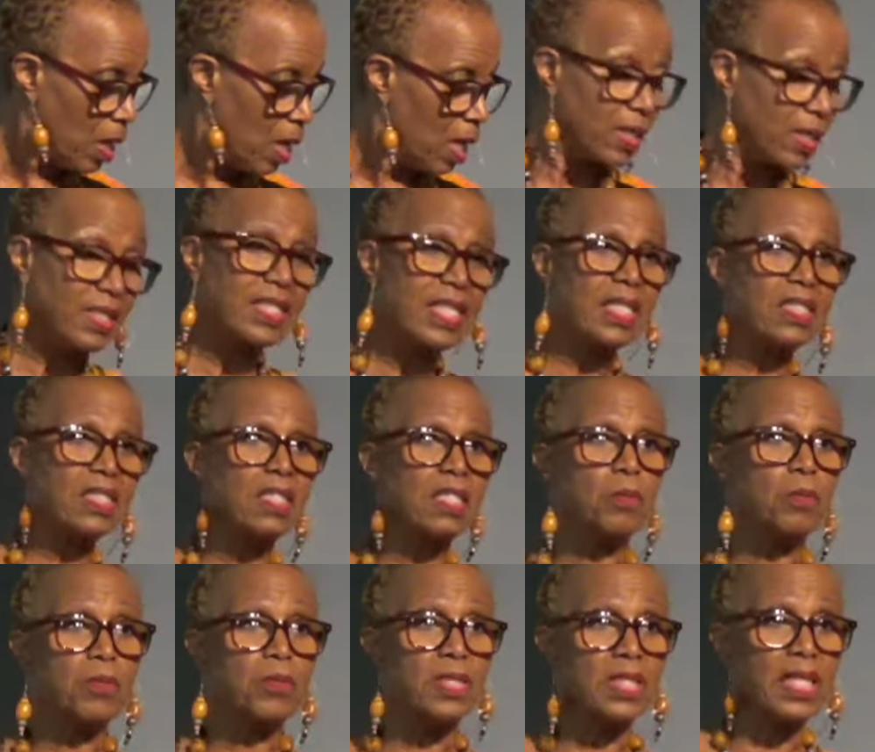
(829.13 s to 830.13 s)
A
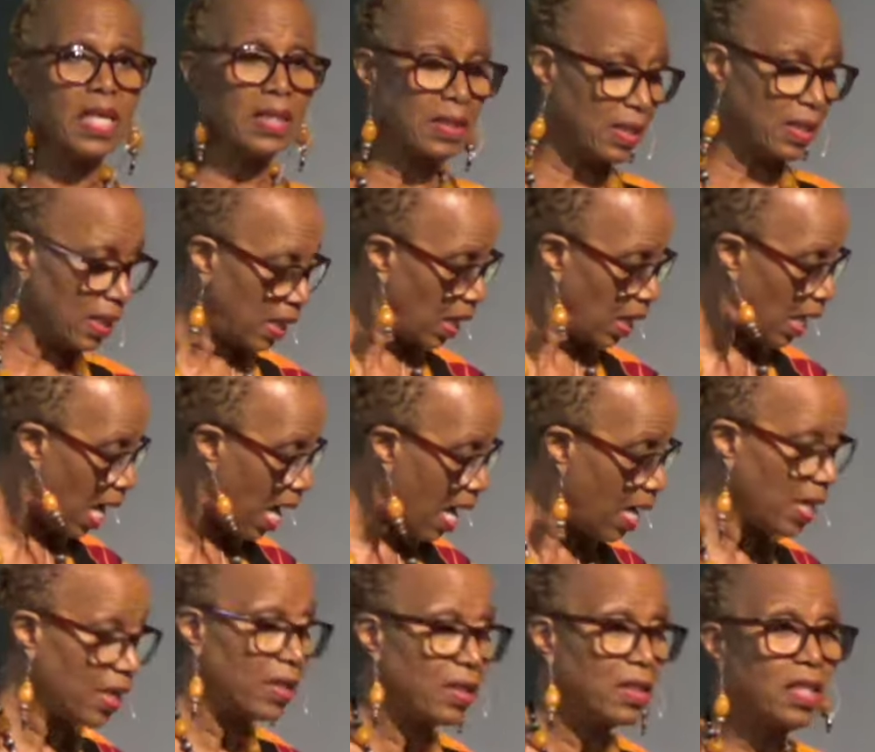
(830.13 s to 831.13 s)
60%
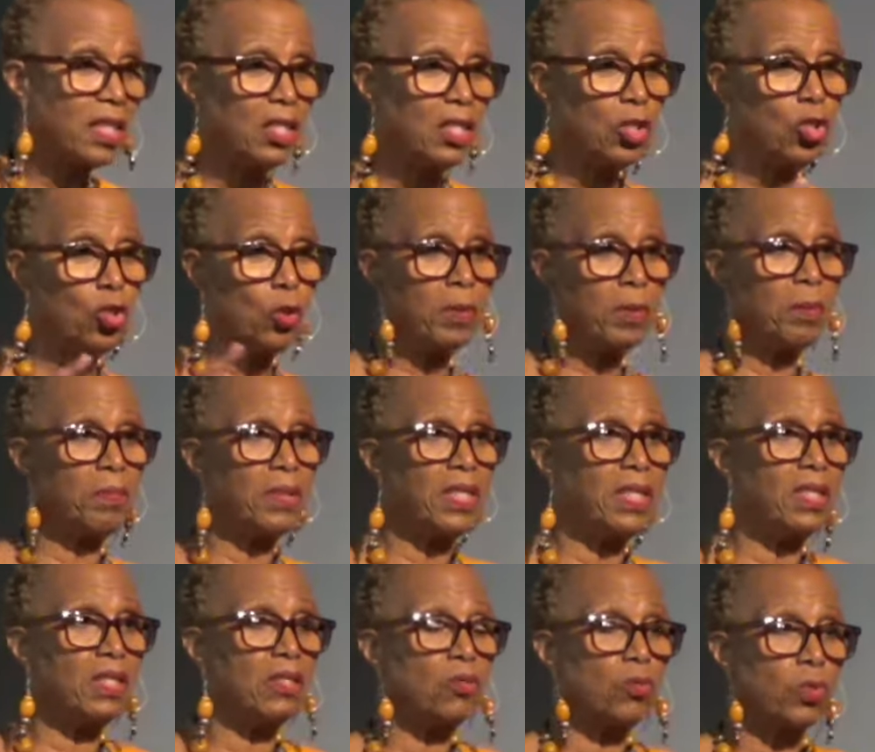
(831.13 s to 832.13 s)
decline in human
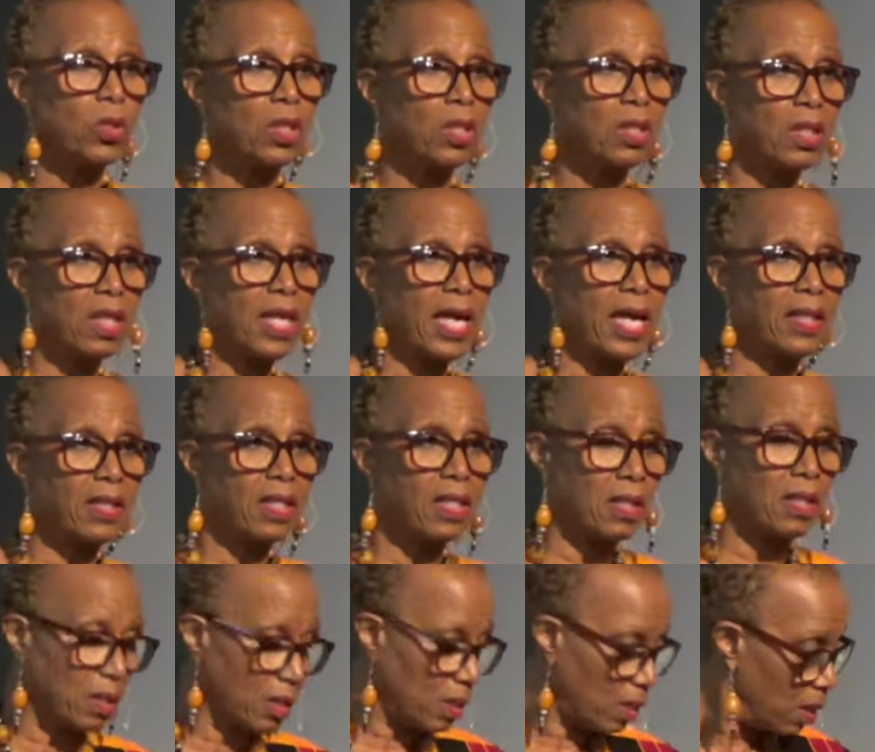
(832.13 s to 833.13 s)
beings would look like
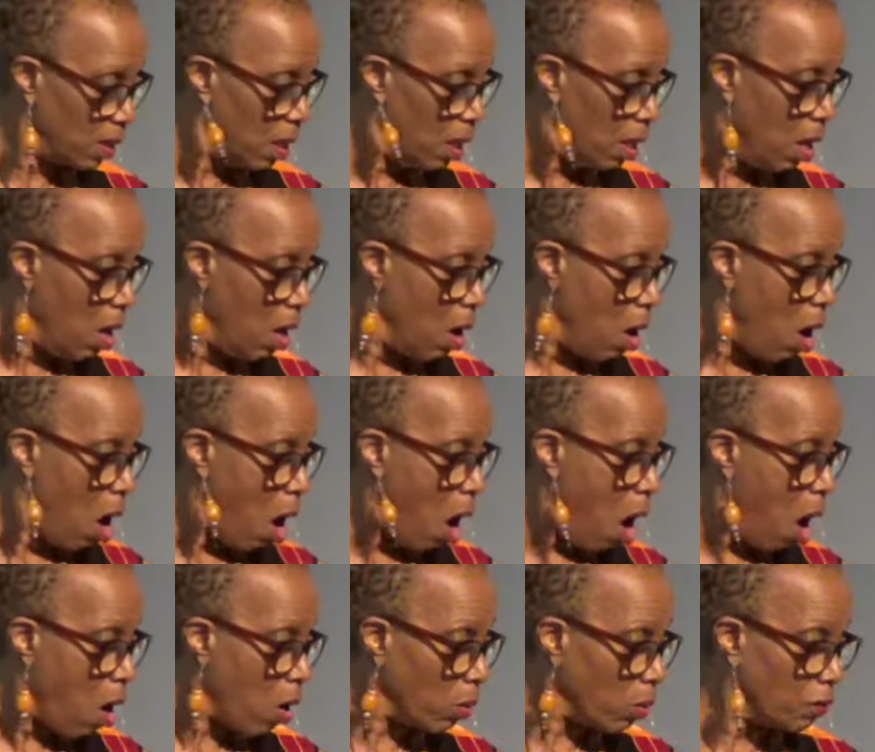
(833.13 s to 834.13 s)
this.
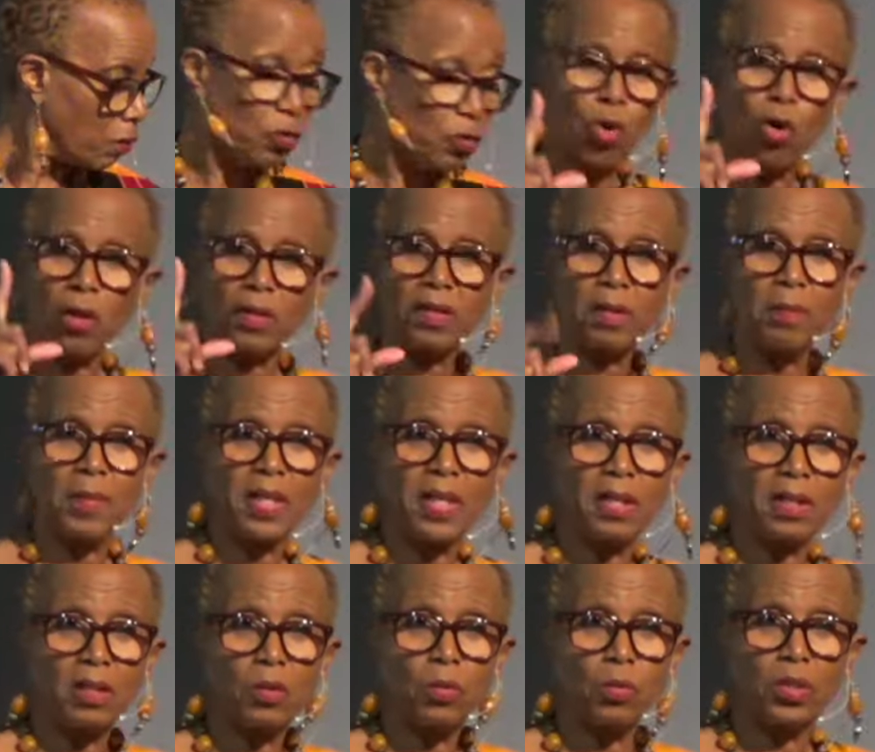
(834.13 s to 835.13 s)
All of North
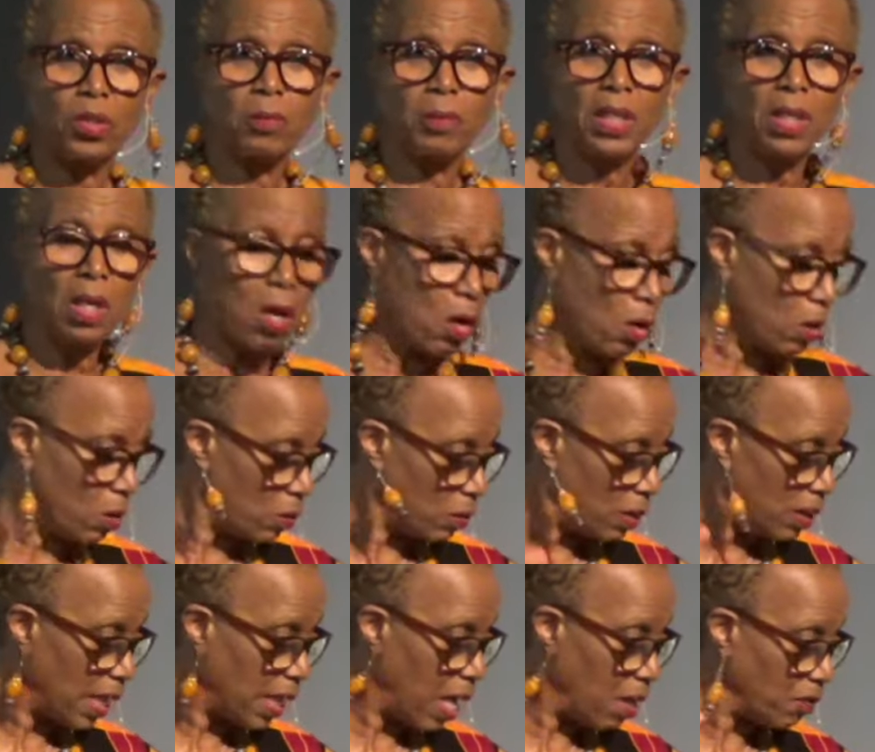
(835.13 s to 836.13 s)
America would be gone,
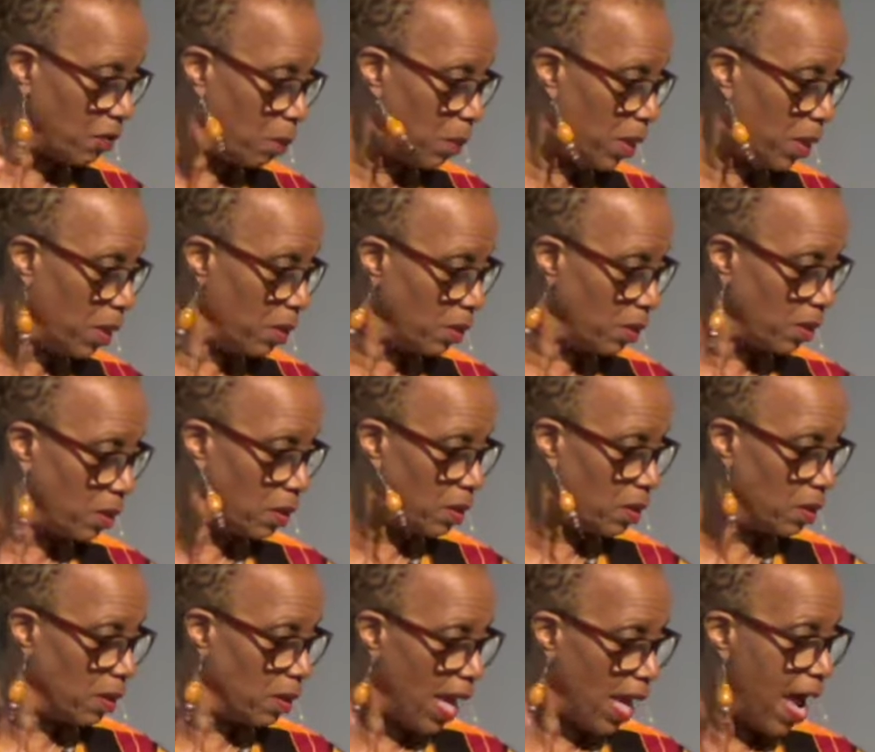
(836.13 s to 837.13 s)
South
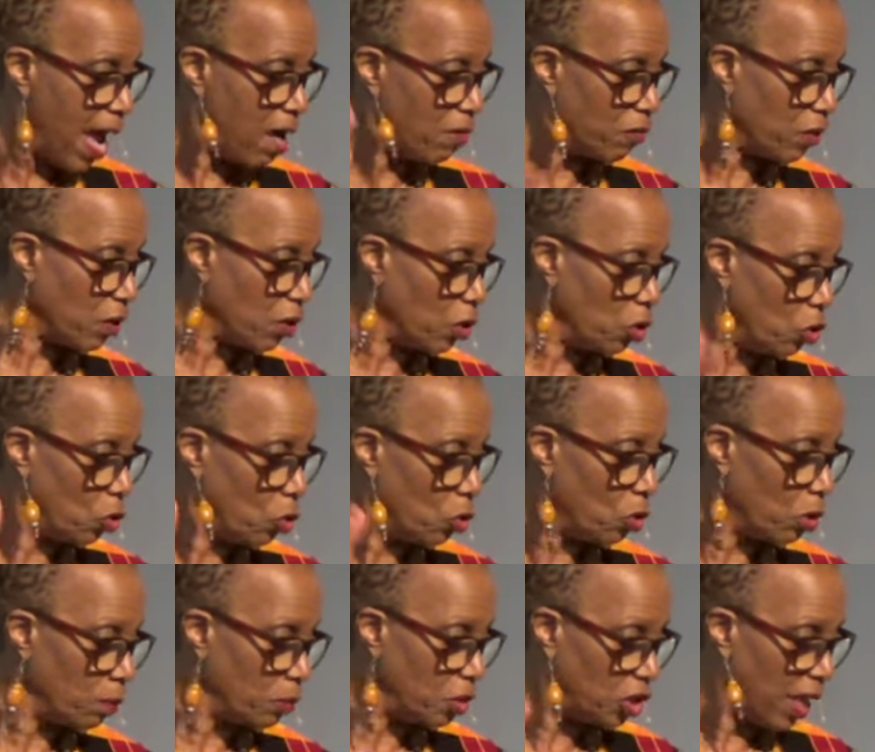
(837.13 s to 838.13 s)
America, Africa,
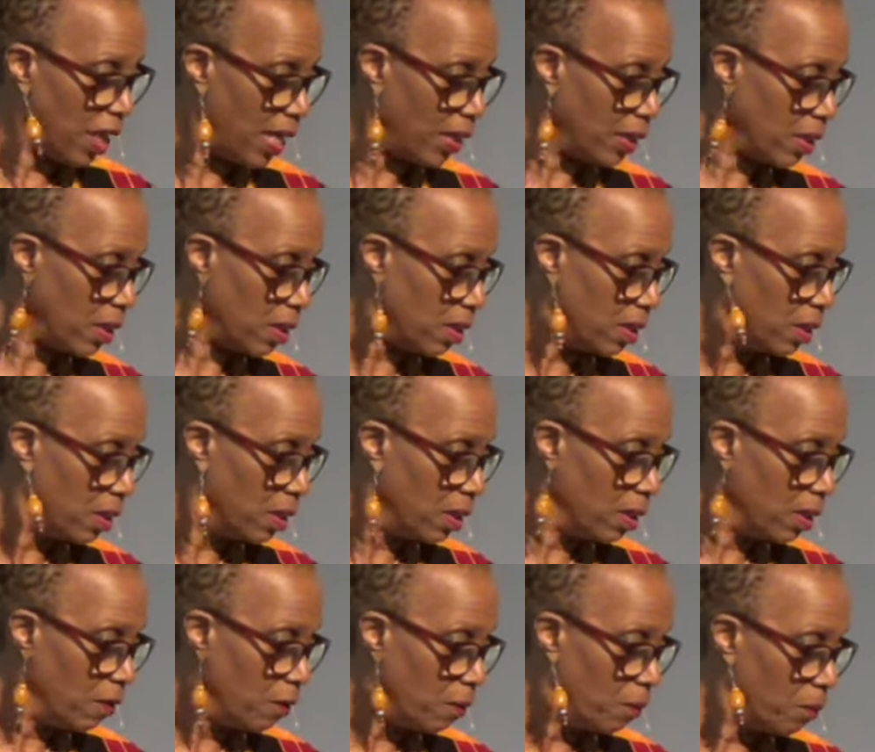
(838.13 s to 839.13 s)
Europe, China,
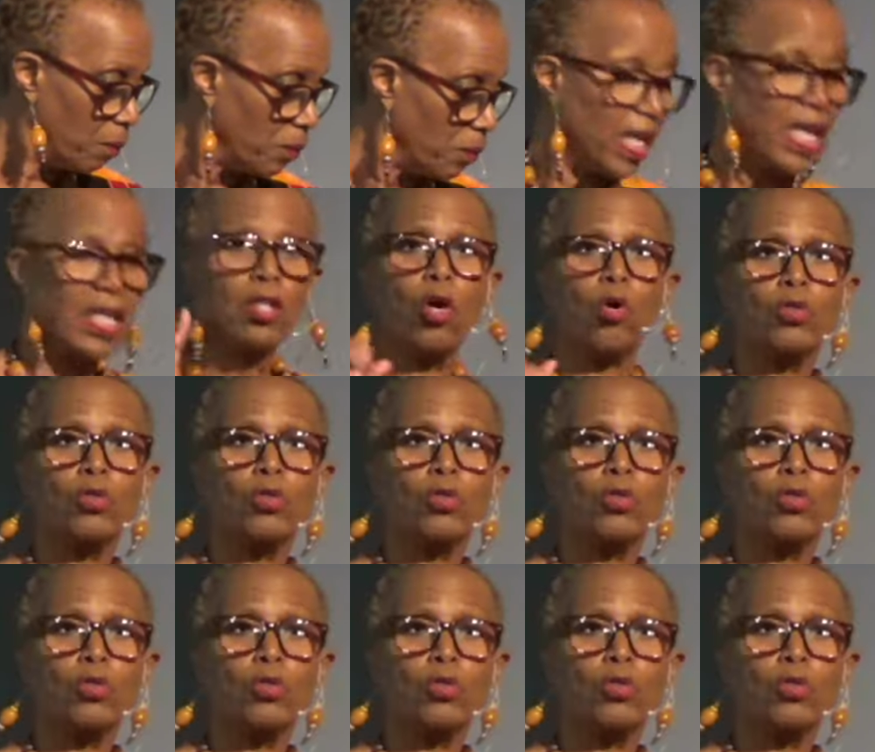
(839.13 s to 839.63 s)
and